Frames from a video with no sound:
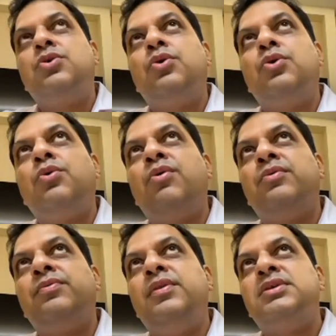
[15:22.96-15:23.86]
So
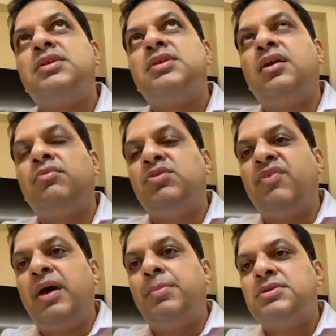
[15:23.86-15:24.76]
they started with
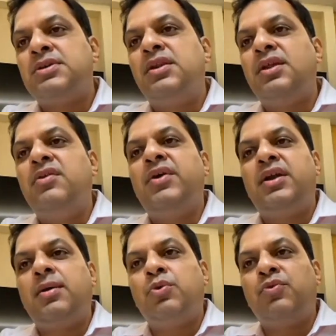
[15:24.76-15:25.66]
5%, then they
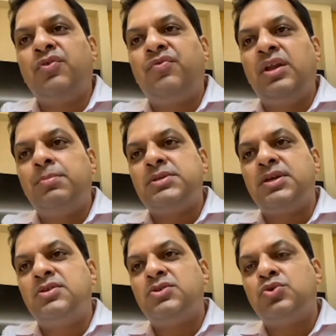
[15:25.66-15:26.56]
went up to 15%.